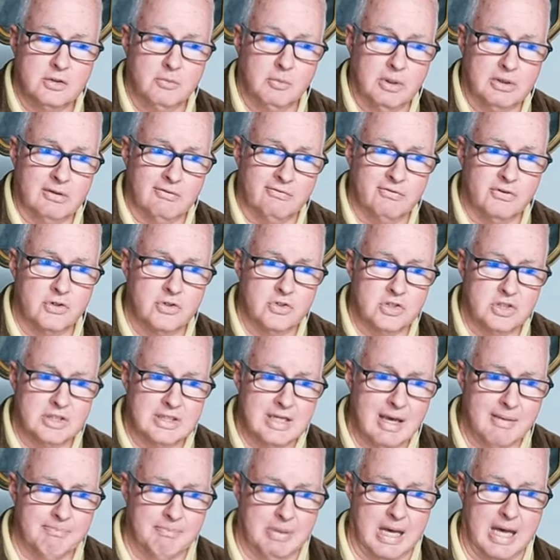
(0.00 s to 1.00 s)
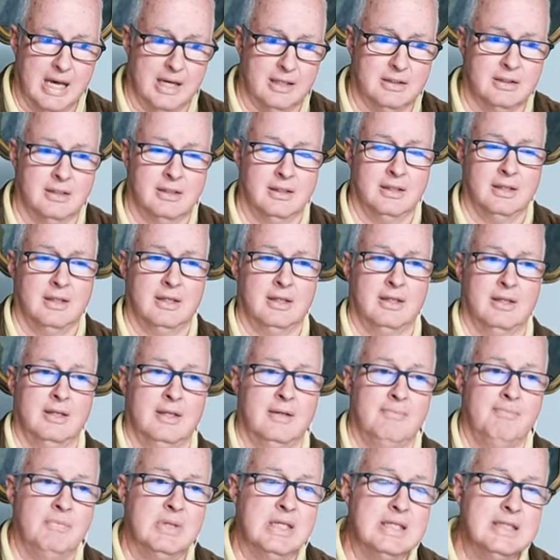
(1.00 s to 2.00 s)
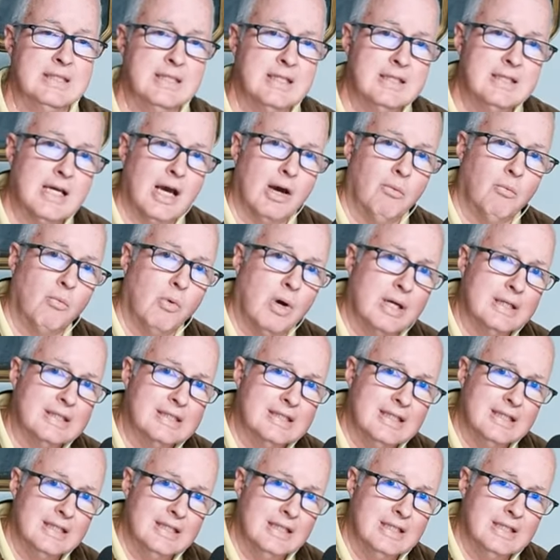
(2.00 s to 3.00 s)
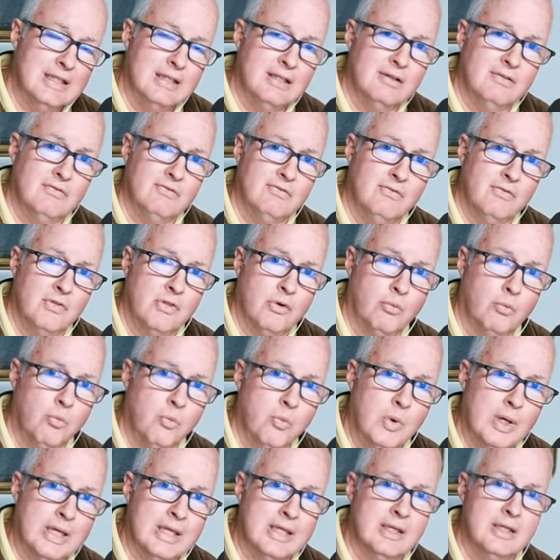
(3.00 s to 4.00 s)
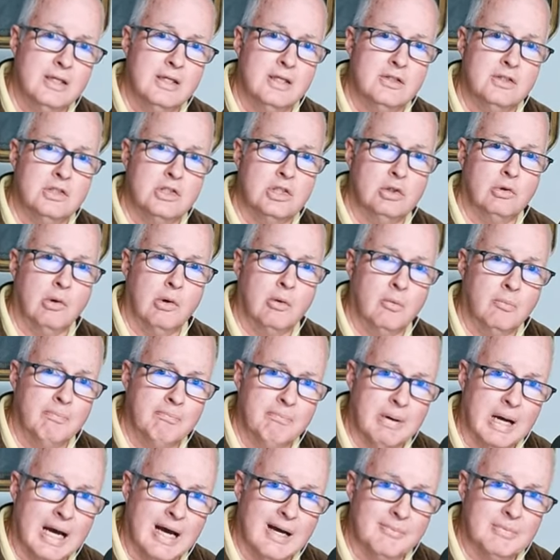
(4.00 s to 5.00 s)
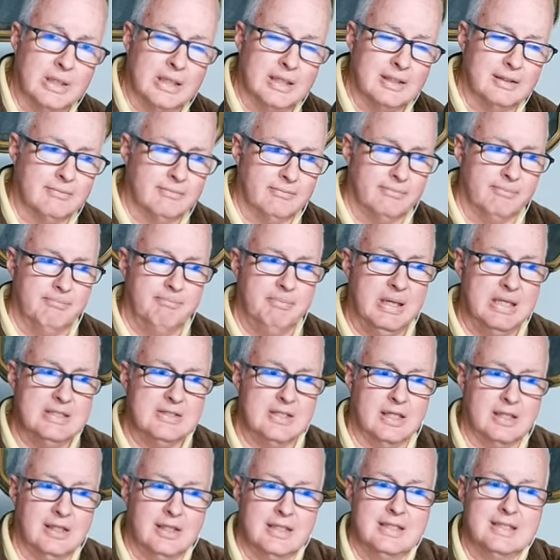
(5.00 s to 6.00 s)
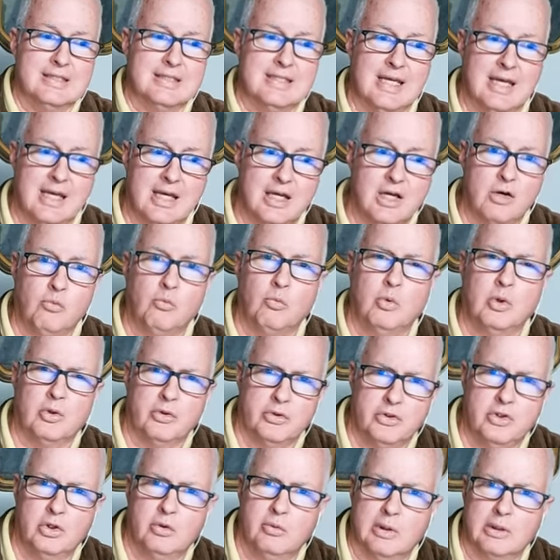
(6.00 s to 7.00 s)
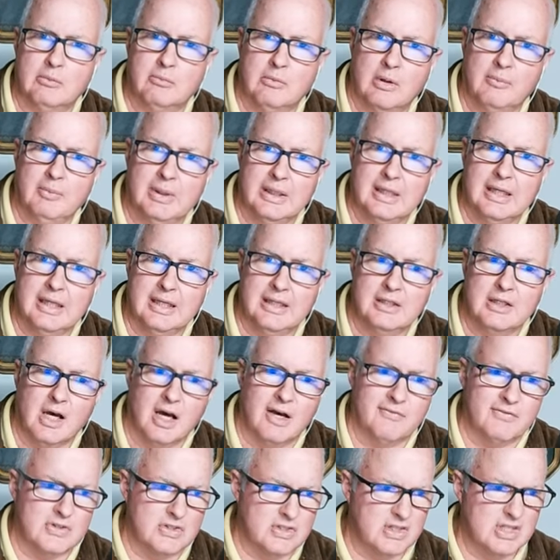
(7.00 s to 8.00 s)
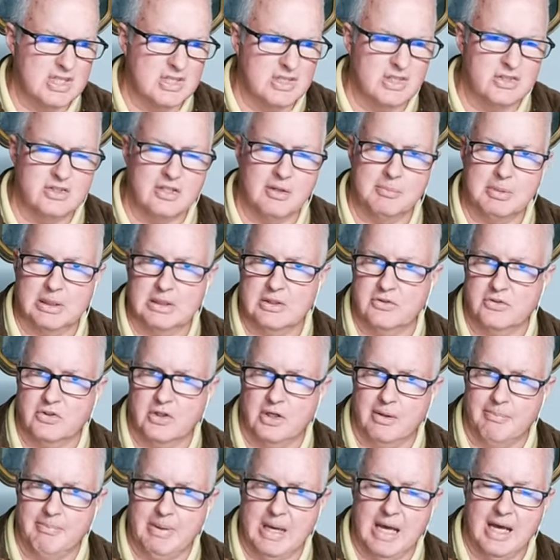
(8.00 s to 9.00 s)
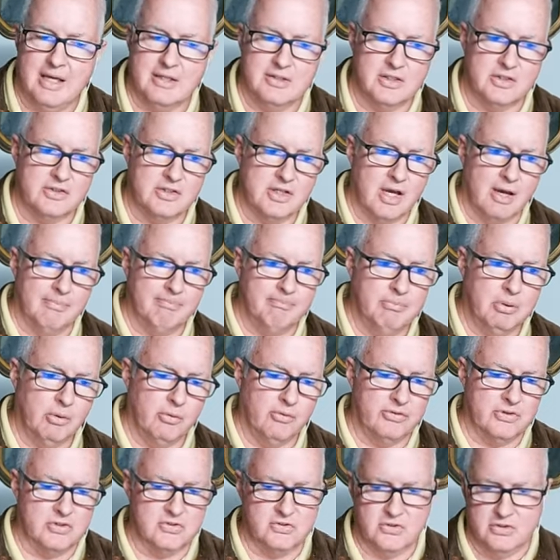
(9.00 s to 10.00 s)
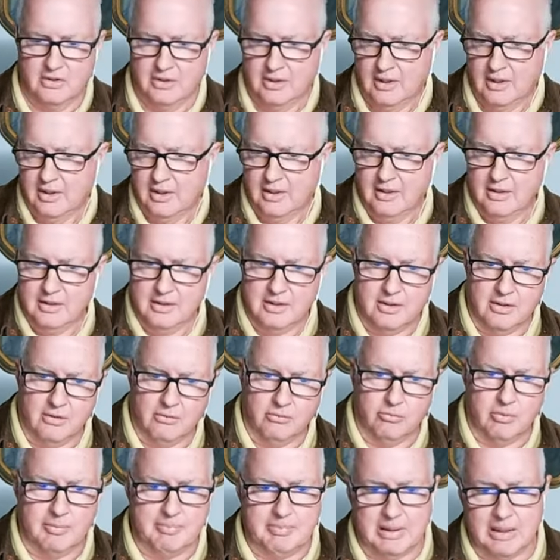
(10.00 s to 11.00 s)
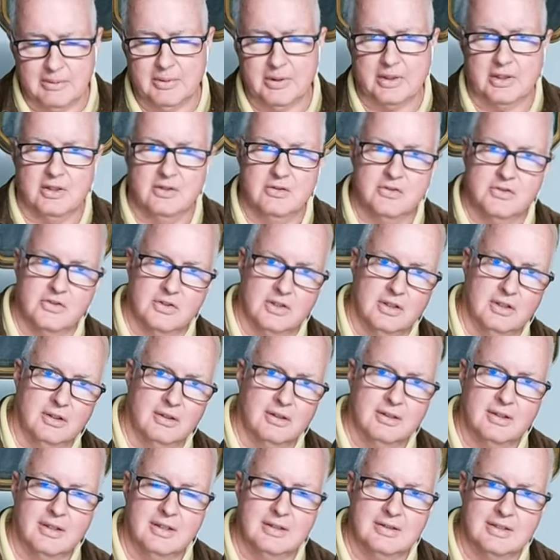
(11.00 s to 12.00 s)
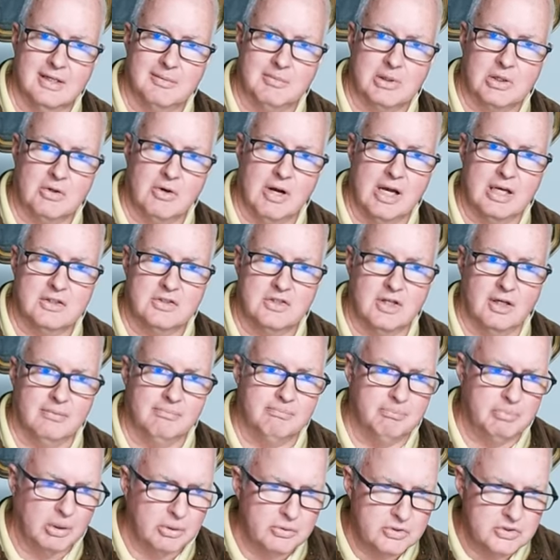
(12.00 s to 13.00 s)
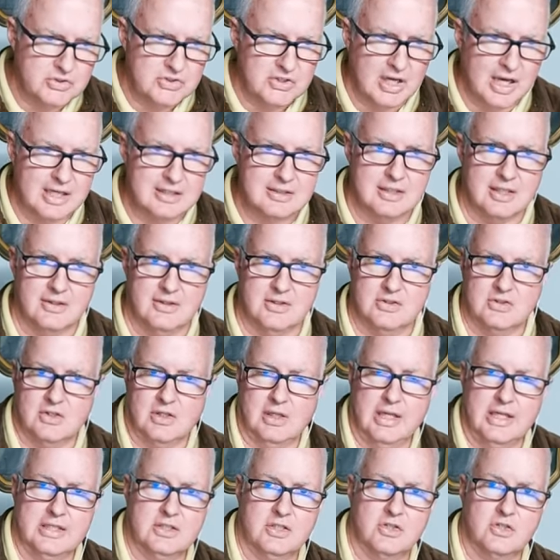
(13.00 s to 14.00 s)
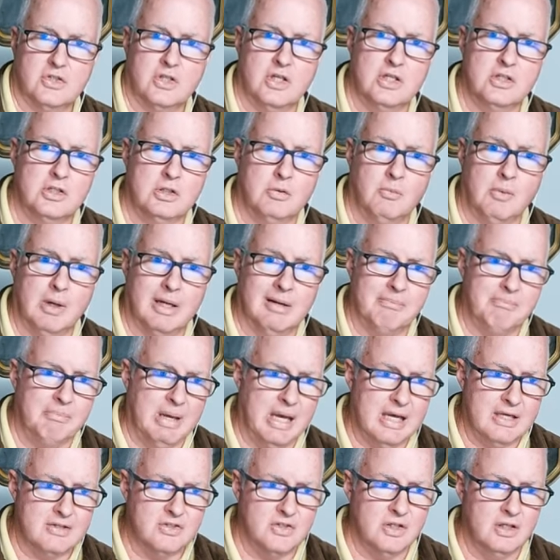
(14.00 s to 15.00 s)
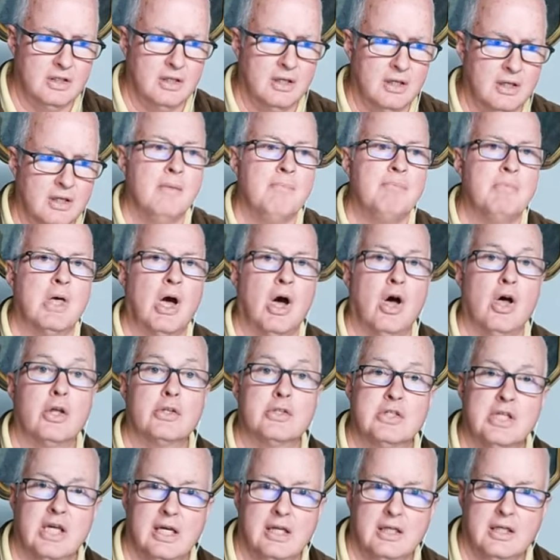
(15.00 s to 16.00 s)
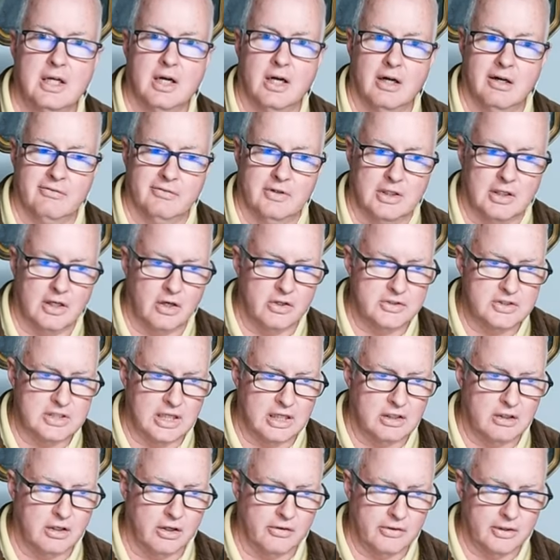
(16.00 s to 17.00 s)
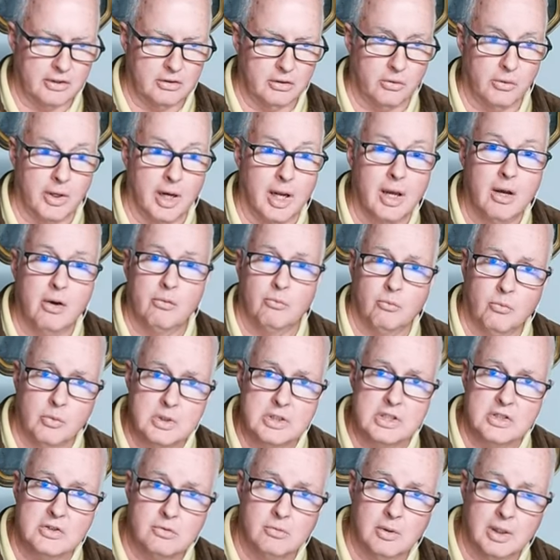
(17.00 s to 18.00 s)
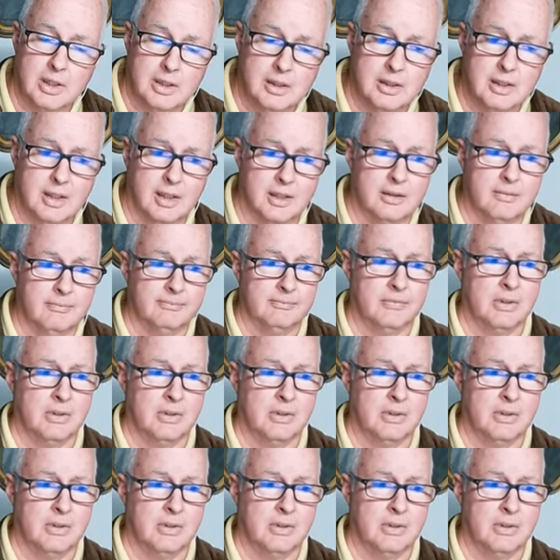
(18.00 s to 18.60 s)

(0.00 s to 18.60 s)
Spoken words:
with the First Step Act. He did not want to give the win to Obama, basically saying, we'll do it when we get into office. This is something that's going to pass. It's got both us, you know, Republicans and Democrats on both sides of this legislation want to pass it. I'll take care of it. I'll take all the glory, which is what he did.